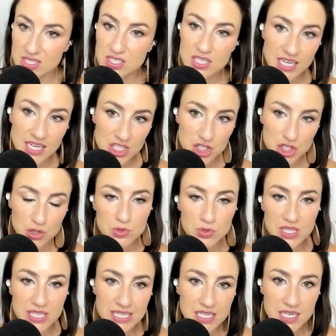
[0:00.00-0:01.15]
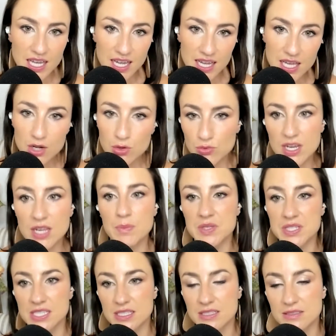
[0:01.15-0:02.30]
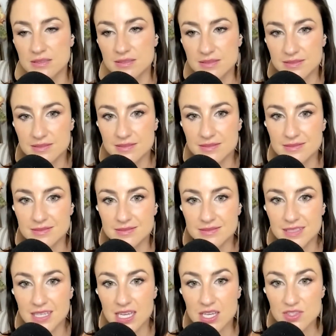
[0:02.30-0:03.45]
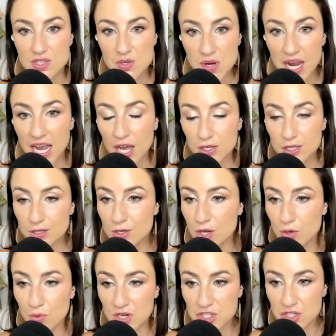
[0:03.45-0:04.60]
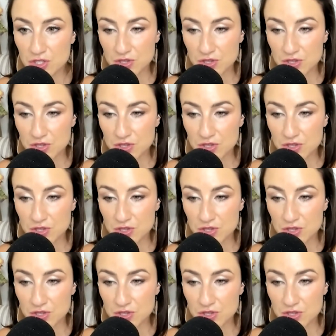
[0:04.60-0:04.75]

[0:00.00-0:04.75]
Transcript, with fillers: to get you lean and ripped. So, how do you know which are